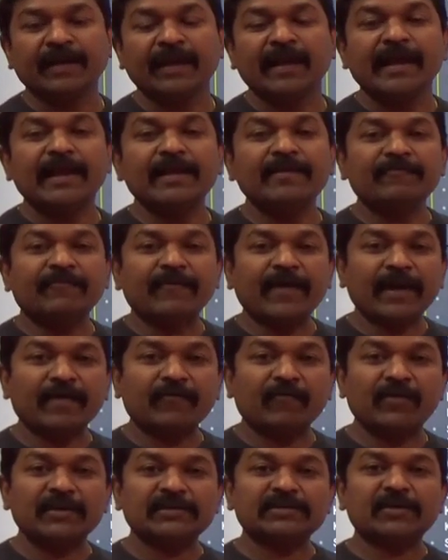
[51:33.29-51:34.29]
In fact,
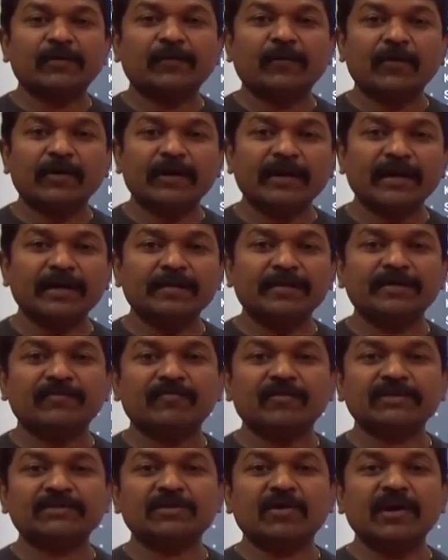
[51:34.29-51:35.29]
once upon a time it
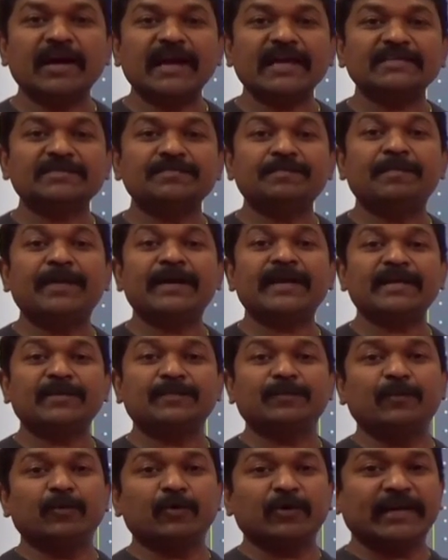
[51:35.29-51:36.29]
was called as
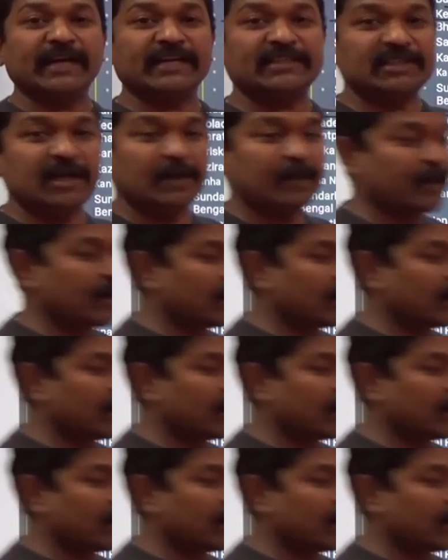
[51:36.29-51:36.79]
Bharatpur National Park.